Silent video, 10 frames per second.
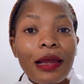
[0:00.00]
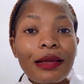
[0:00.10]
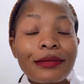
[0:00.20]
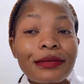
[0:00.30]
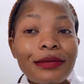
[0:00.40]

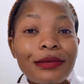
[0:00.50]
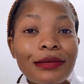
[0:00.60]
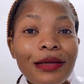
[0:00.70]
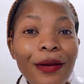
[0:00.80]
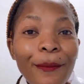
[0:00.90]
and
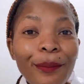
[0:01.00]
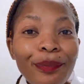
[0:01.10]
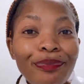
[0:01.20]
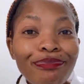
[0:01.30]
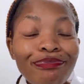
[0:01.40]

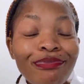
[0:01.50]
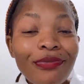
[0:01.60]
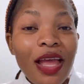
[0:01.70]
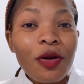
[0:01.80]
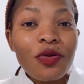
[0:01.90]

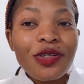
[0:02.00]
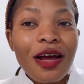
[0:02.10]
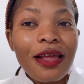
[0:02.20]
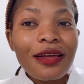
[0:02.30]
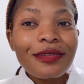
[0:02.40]
I got
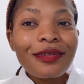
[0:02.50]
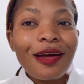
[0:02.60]
hired